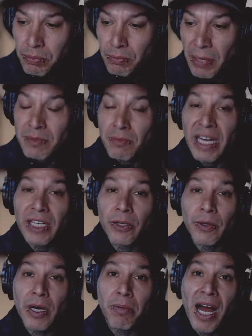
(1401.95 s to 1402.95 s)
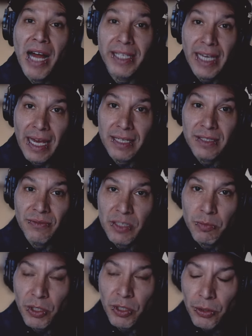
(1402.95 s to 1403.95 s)
my Mike Herrera podcast
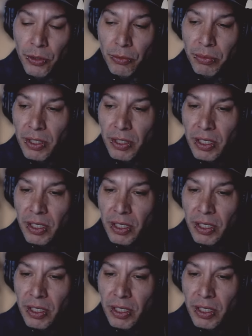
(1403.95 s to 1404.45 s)
Facebook group.